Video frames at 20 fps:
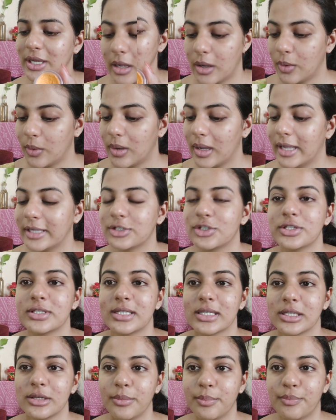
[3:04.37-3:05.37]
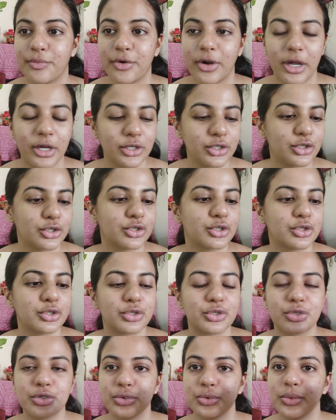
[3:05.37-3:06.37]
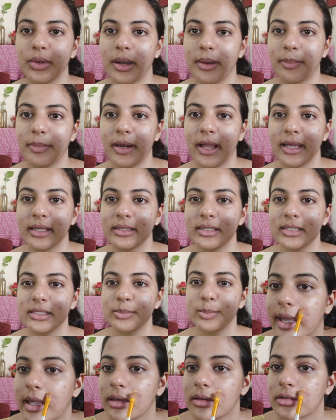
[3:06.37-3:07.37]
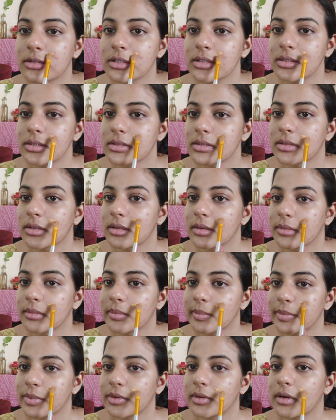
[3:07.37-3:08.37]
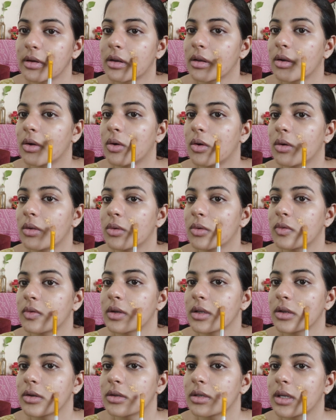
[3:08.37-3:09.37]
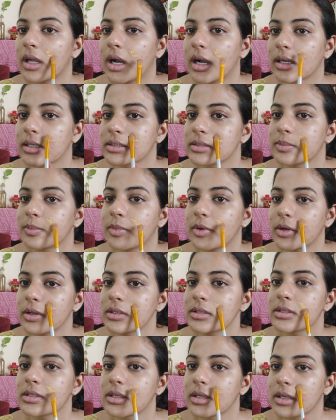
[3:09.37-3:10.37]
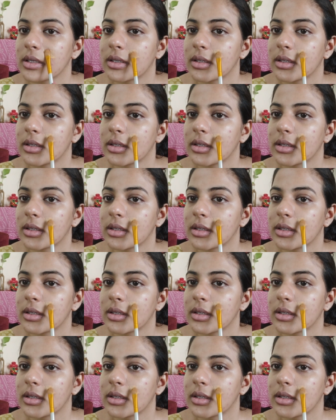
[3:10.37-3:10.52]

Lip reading: Now I just take a brush to apply this and just put it all over your dark spots.